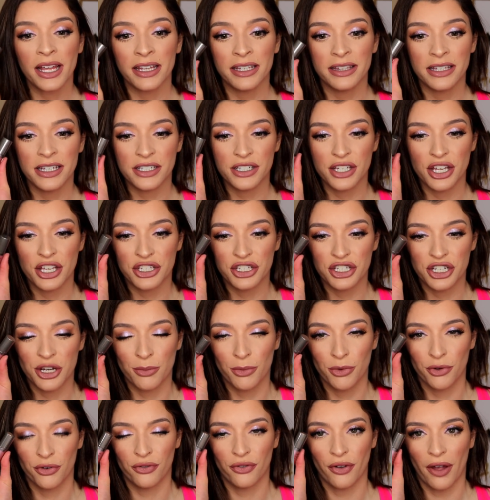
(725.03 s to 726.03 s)
This
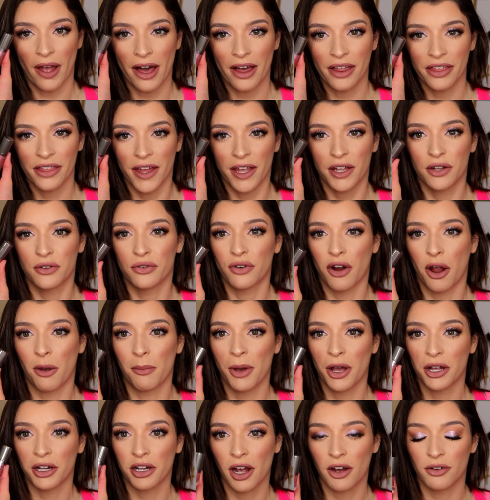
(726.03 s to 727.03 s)
Shimmer Veil thing
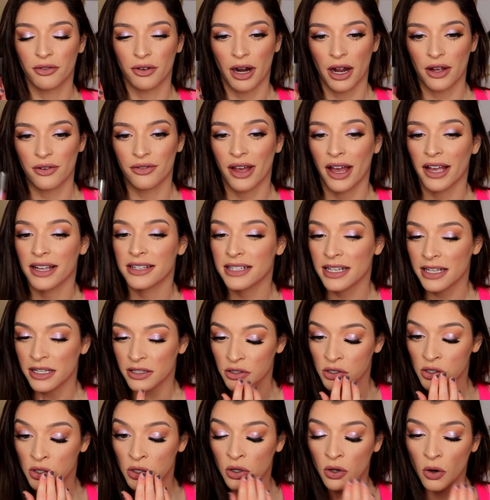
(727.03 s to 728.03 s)
from Cover FX
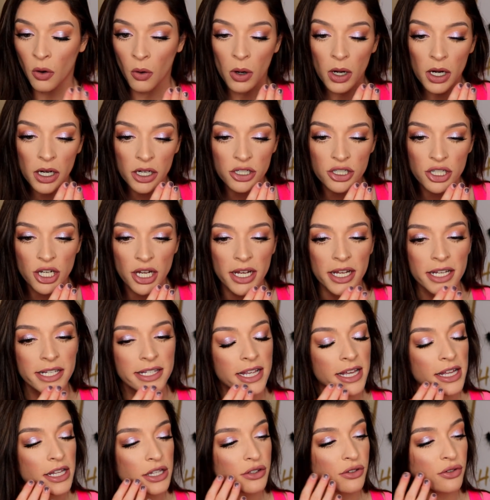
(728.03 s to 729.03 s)
is
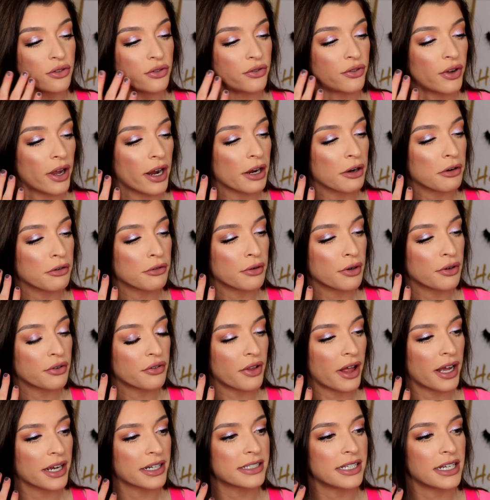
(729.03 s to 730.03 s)
gorgeous. It's very
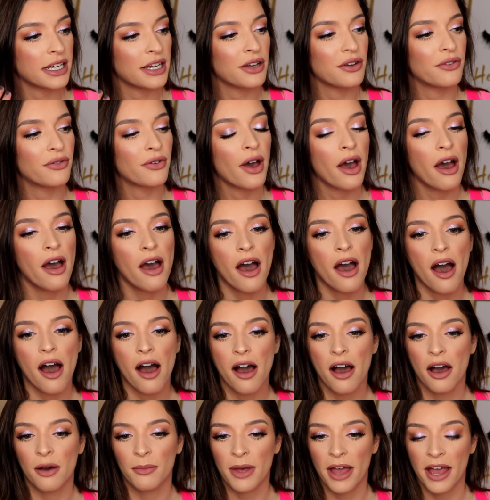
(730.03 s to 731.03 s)
reflective.
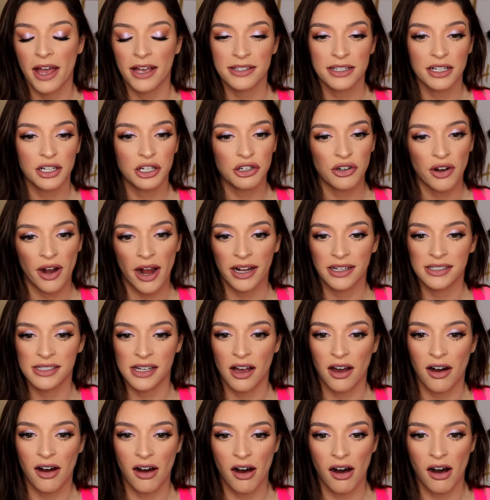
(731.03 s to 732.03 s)
It hasn't cracked
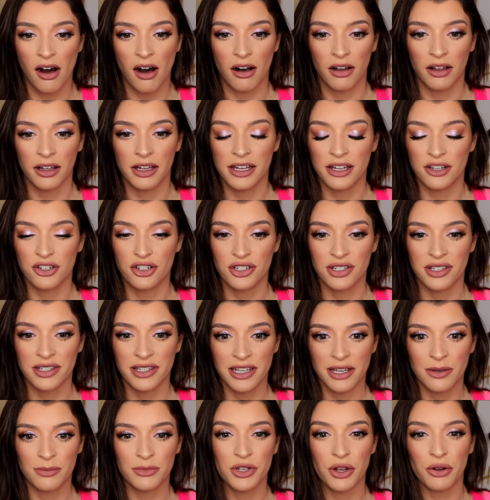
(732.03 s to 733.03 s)
at all. It just
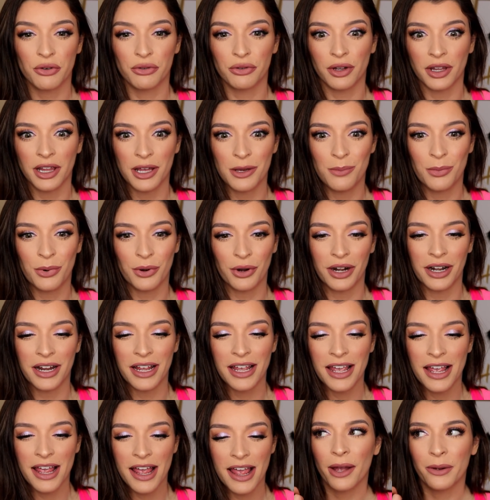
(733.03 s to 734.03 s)
seems really
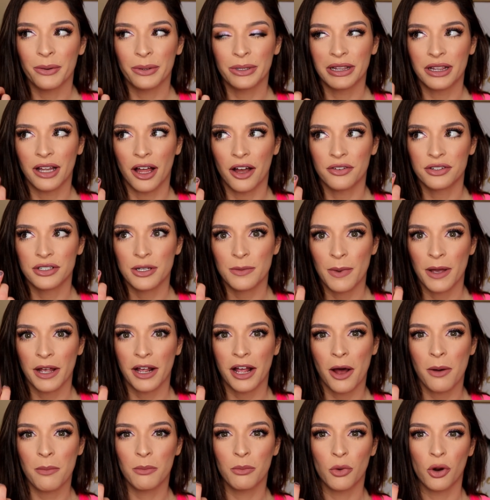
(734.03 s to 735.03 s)
pretty. I would love to
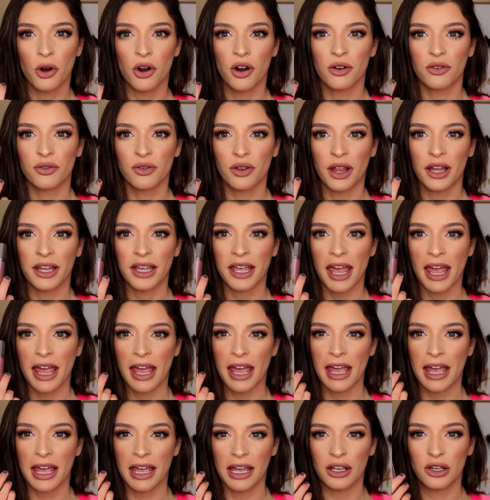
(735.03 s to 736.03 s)
pick up more of like
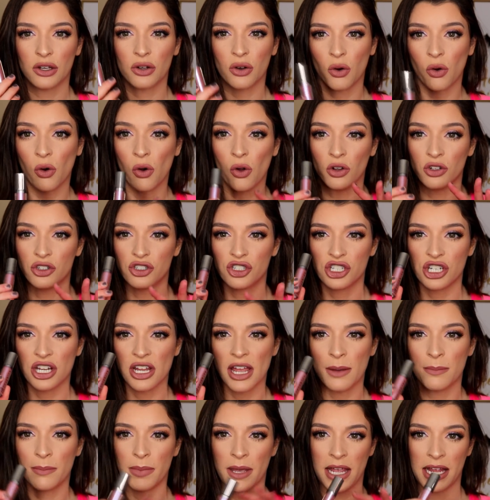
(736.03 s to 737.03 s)
a gold
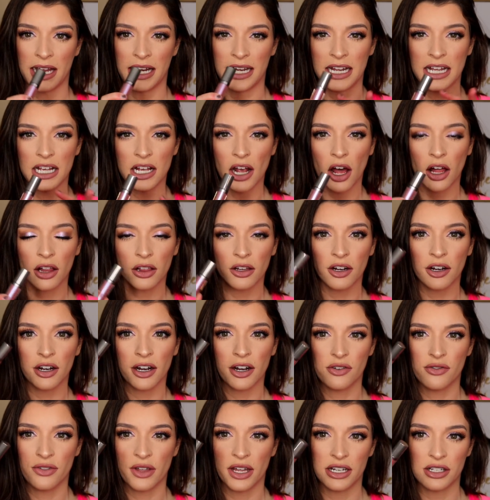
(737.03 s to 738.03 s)
champagne-y color
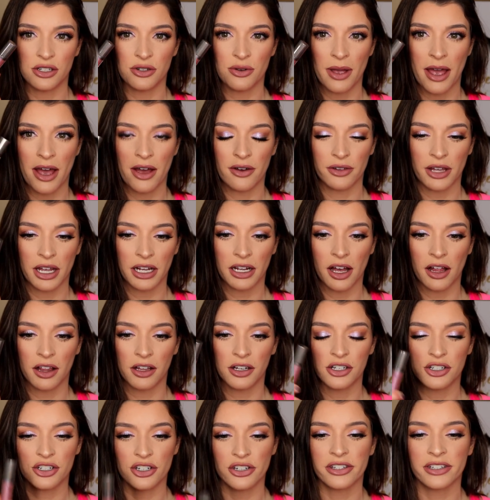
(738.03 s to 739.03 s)
if they do have that
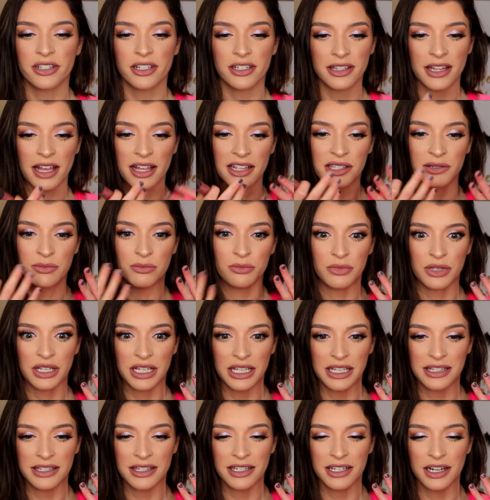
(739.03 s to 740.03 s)
color, just because that's
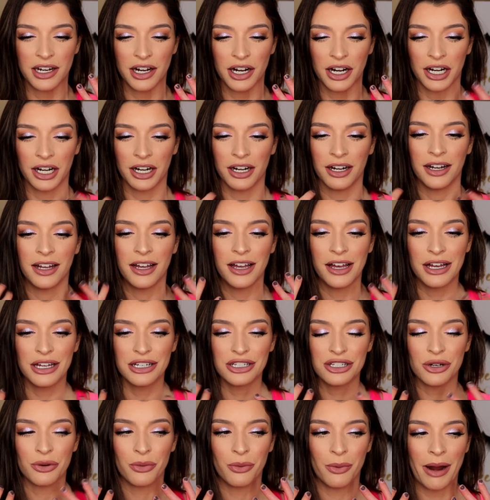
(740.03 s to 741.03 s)
easier
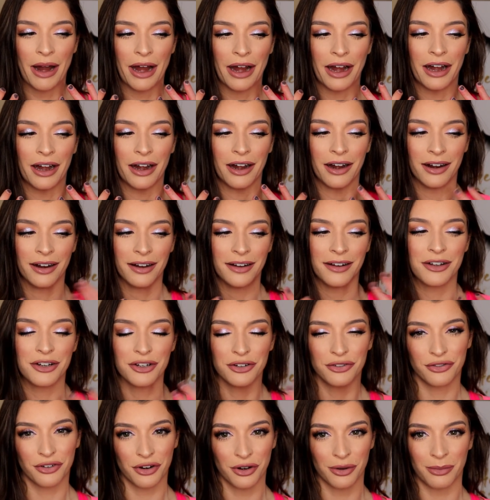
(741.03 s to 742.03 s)
to wear
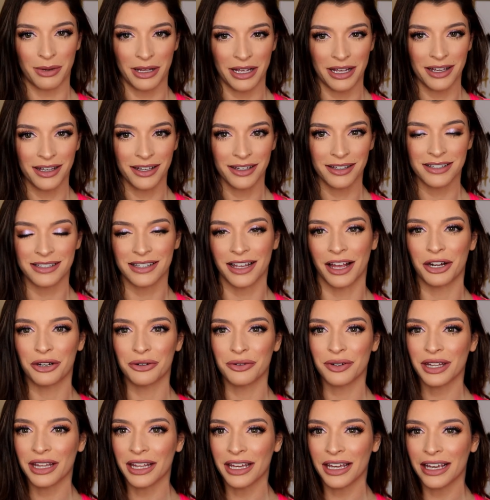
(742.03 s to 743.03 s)
for me, because I don't
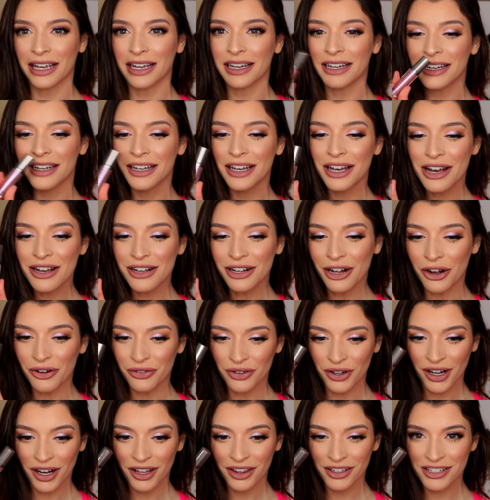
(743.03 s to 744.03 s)
really go
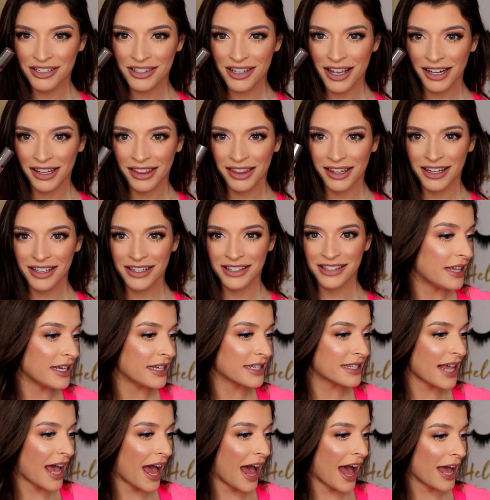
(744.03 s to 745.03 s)
for colors like this.
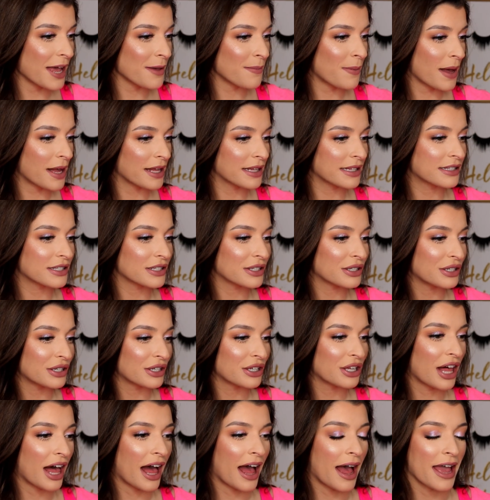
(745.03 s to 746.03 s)
This eye pencil
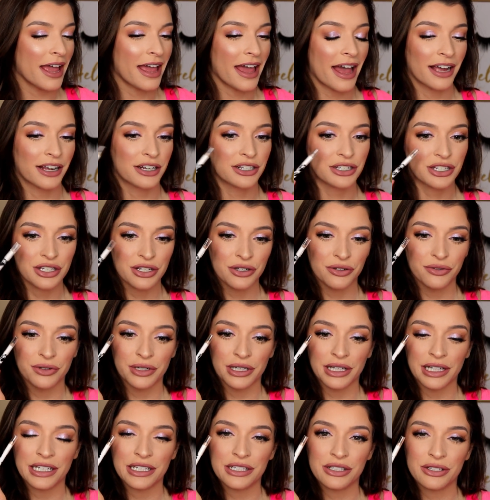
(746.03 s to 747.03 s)
I actually
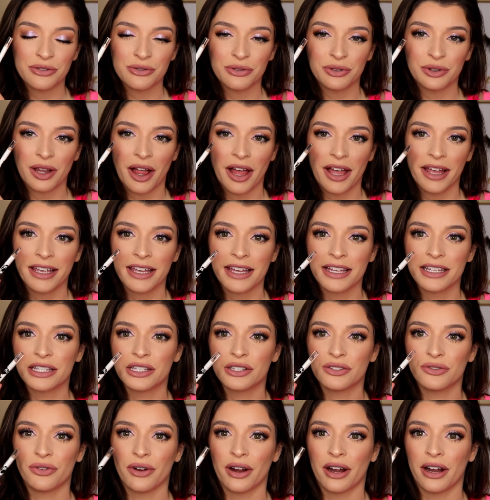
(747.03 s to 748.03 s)
really do like.
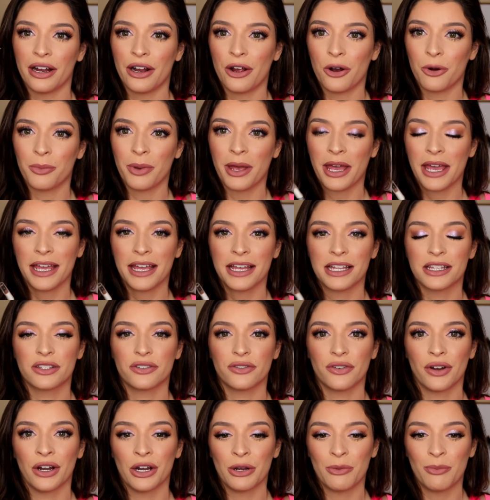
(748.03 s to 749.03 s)
It's very opaque, it's
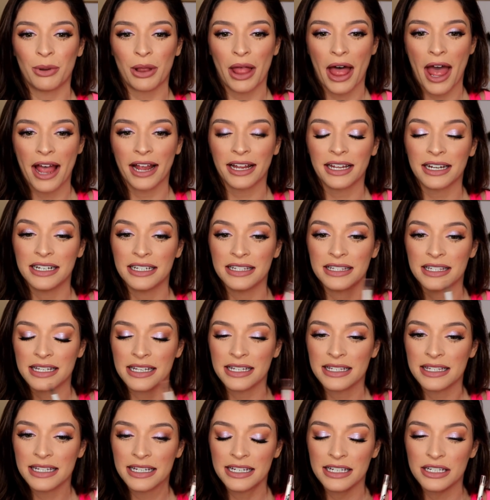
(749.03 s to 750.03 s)
very black, and it's
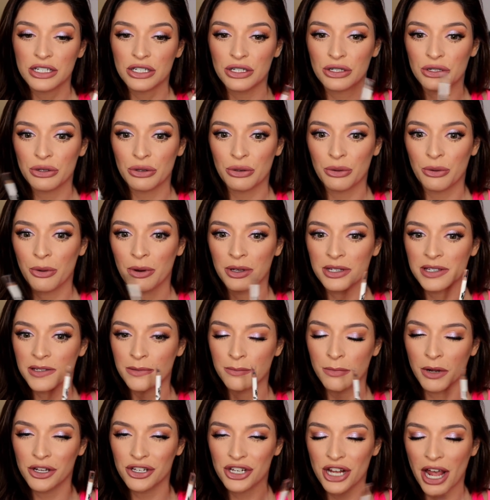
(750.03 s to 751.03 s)
easy to
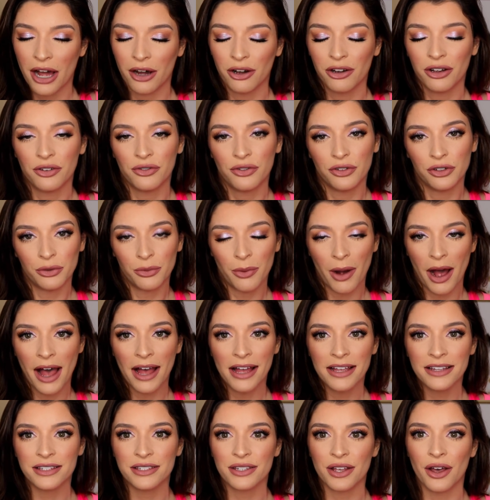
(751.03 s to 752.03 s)
smudge out if you
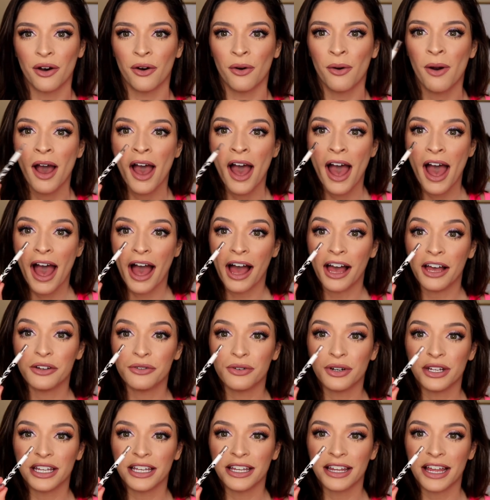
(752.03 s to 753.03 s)
want. So I
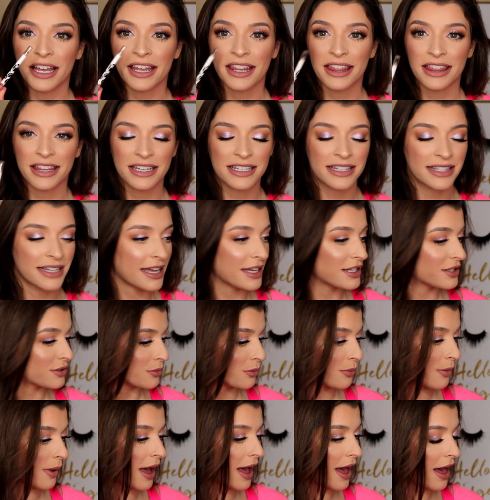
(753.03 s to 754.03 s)
really like this as
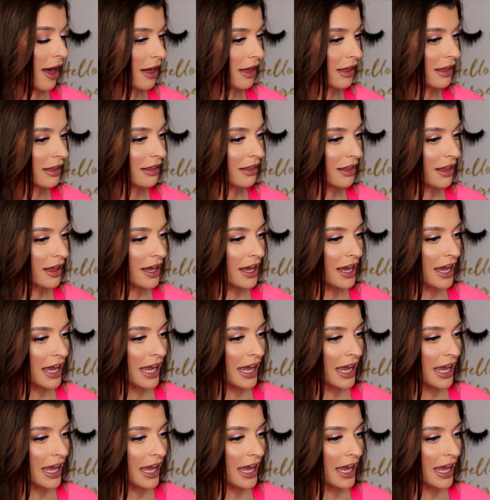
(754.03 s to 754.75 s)
well.